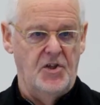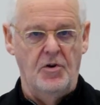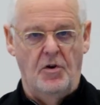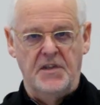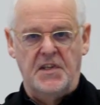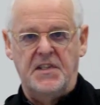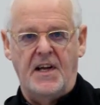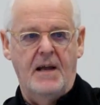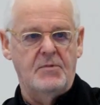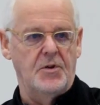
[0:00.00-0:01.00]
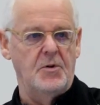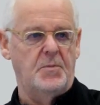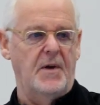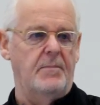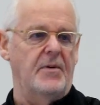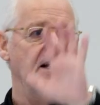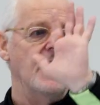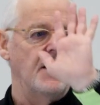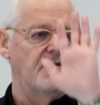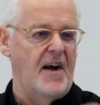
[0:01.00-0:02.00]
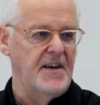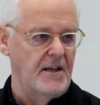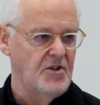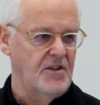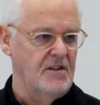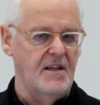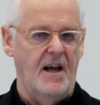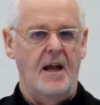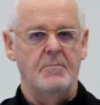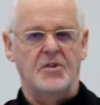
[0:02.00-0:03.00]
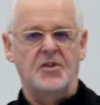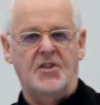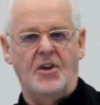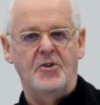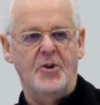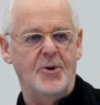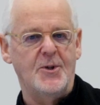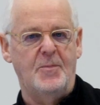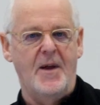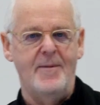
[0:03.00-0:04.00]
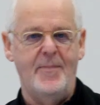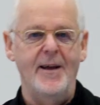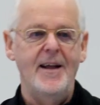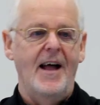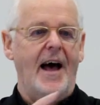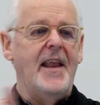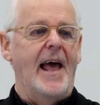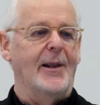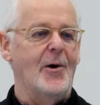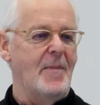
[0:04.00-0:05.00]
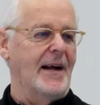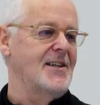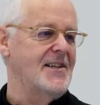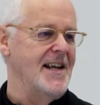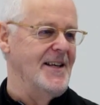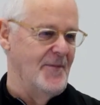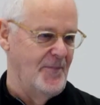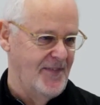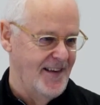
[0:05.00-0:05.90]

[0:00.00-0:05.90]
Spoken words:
You know, there's the Times newspaper, the Financial Times, the Sun newspaper, and Hello magazine.